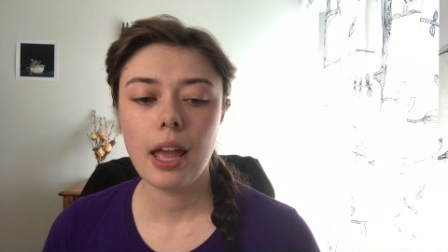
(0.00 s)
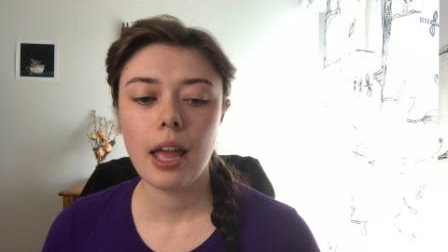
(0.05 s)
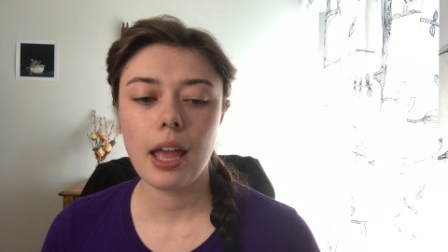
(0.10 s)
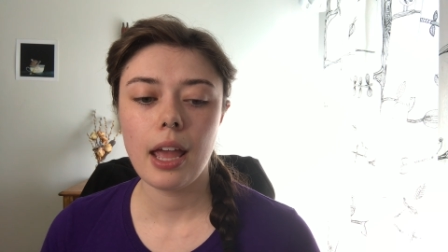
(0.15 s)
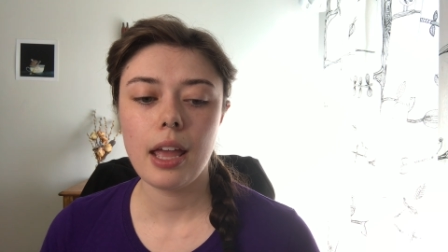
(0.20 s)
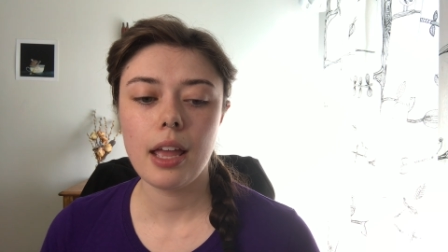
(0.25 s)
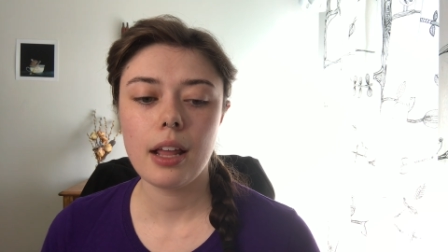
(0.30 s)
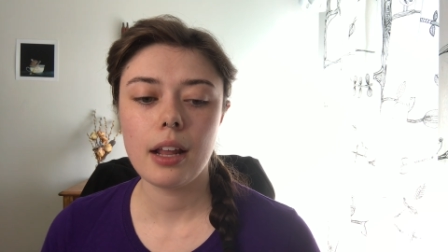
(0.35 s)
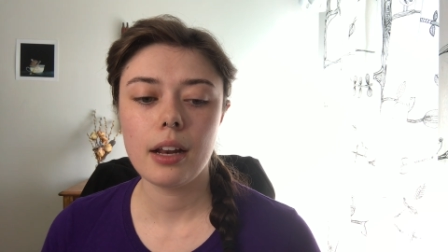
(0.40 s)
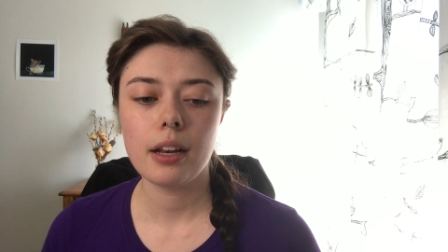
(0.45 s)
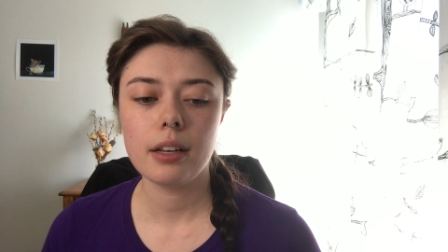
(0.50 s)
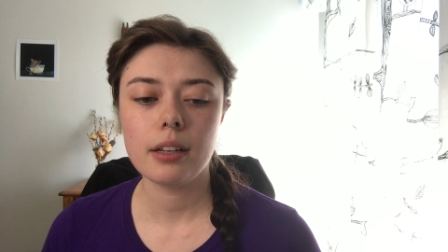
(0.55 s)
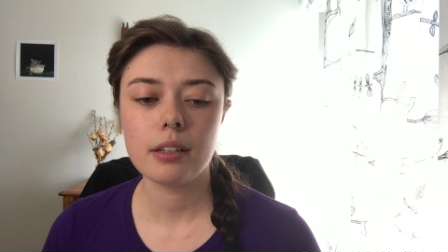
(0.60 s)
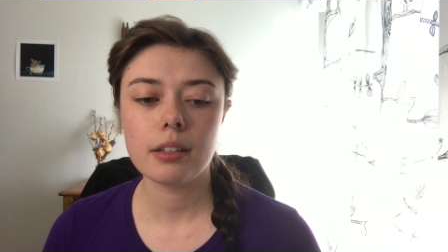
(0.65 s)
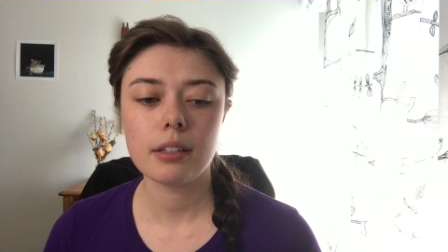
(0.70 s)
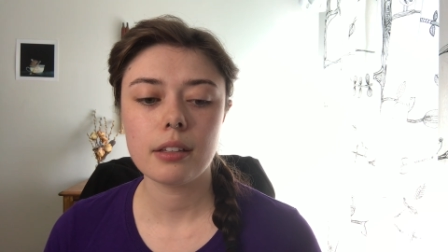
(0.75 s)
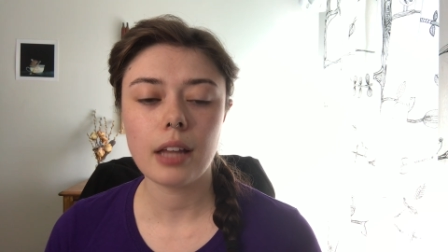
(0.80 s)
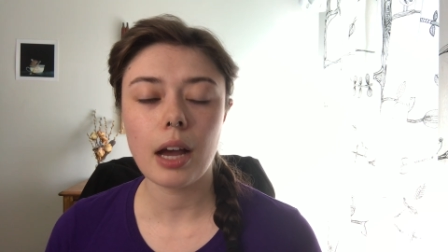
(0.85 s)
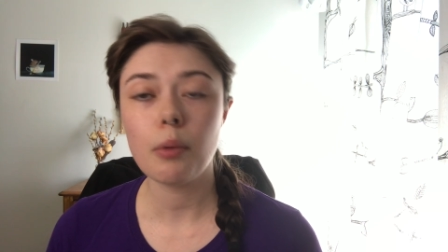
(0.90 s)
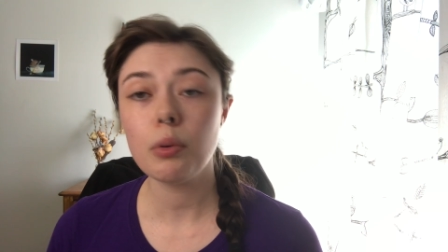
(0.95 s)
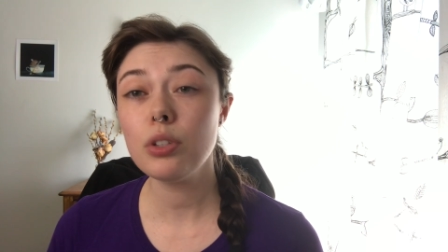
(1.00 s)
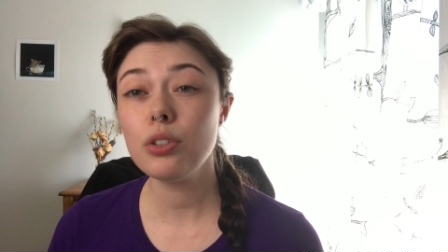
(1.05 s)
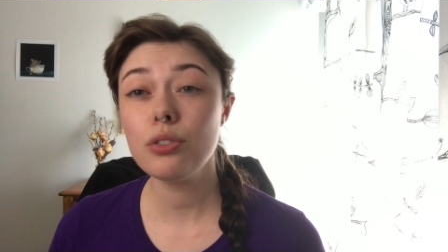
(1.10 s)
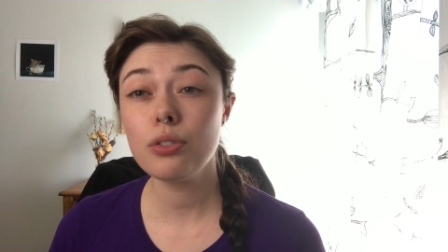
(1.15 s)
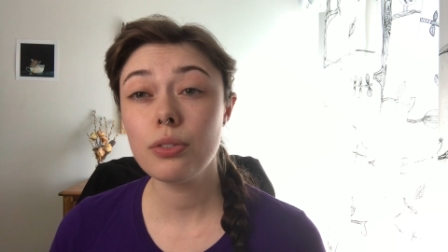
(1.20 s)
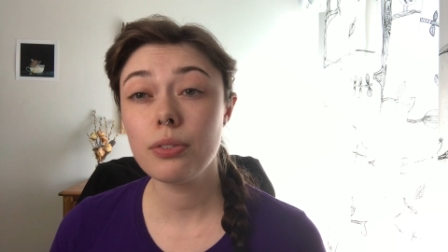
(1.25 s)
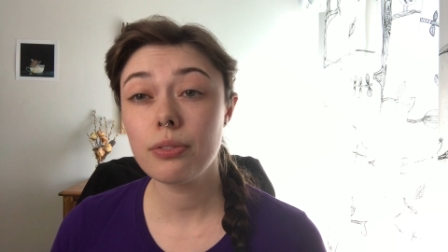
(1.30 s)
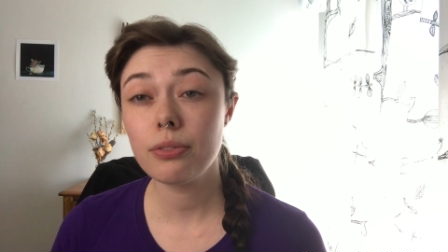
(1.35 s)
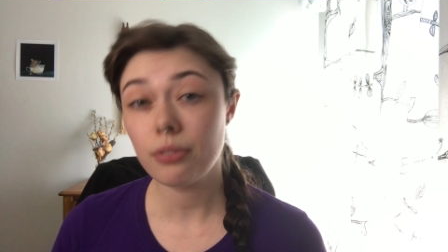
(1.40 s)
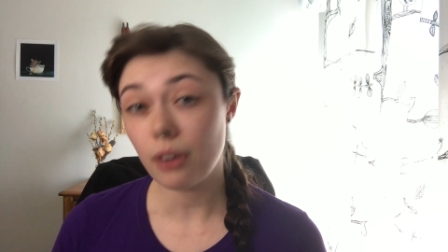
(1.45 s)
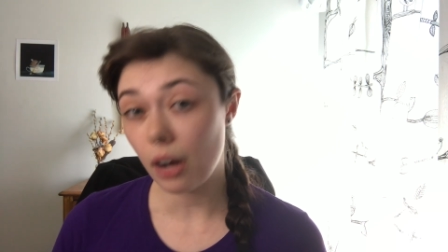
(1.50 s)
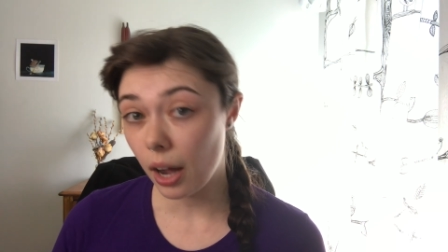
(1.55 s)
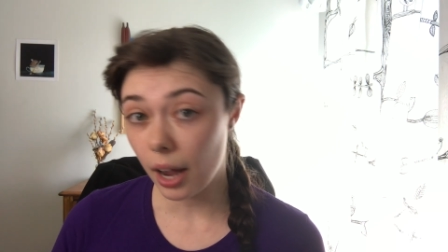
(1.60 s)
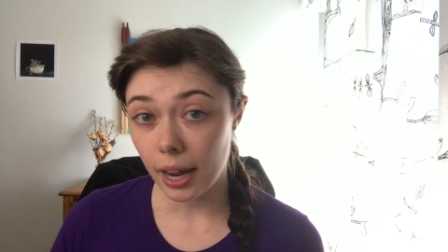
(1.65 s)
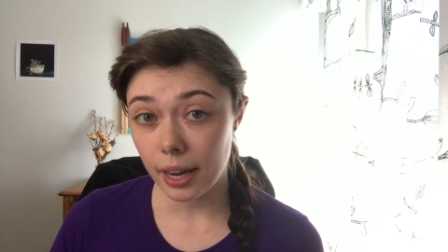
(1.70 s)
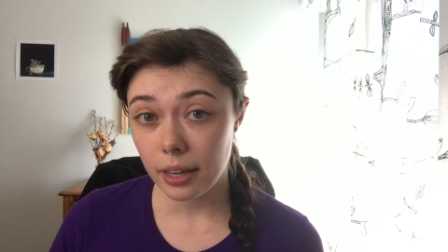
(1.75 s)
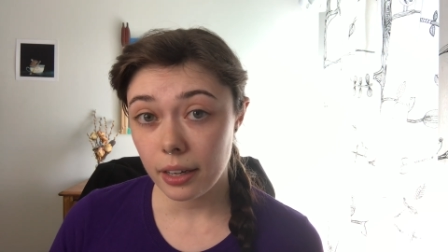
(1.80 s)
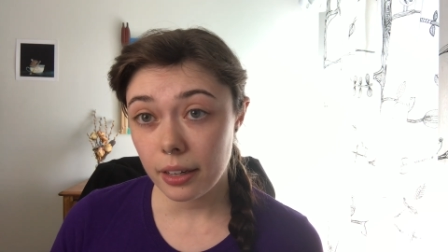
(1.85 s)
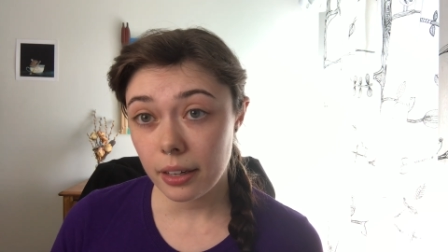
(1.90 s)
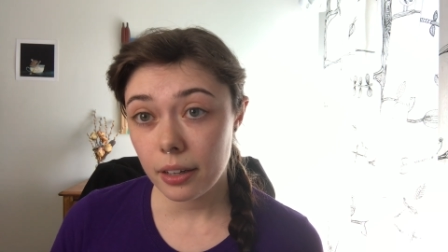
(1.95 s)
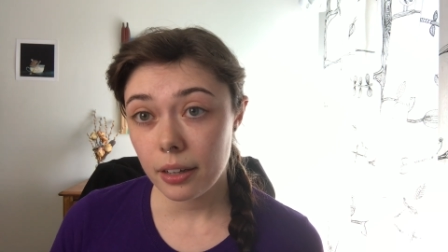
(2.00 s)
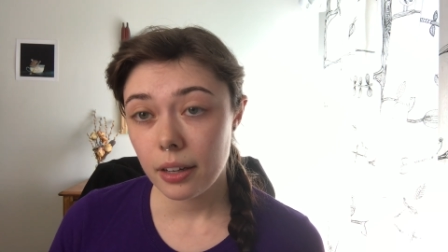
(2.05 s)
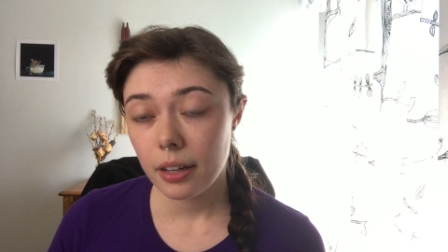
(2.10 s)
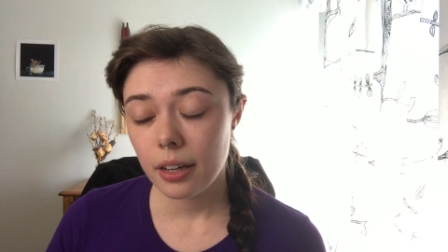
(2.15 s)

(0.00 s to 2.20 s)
And that was fine.